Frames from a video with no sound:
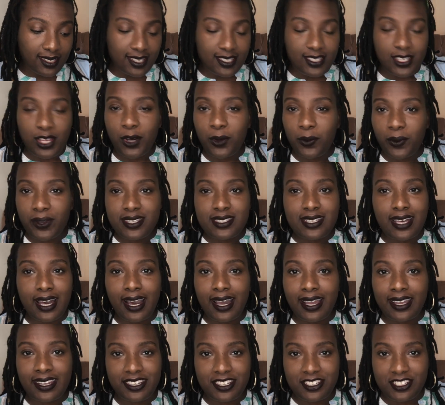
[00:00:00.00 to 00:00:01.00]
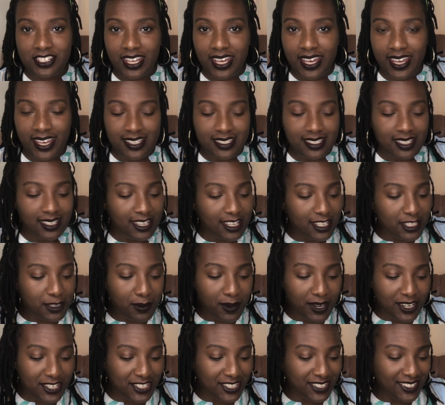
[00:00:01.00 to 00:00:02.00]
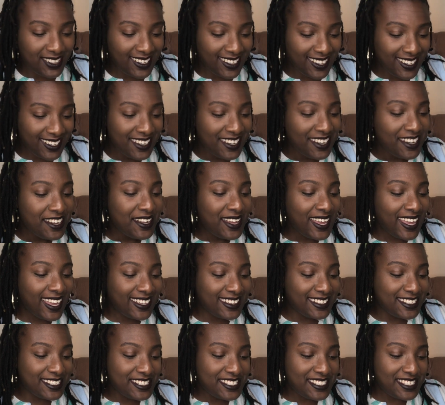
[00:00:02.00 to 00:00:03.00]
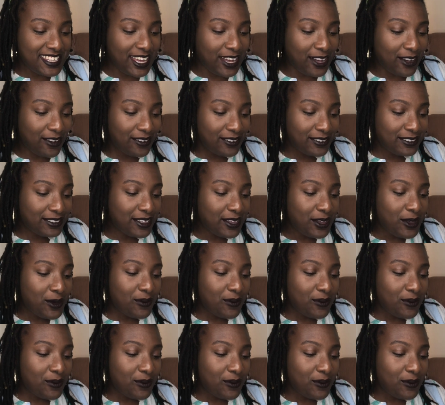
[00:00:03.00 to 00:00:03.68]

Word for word: It's always Ida Jackson, especially in the South.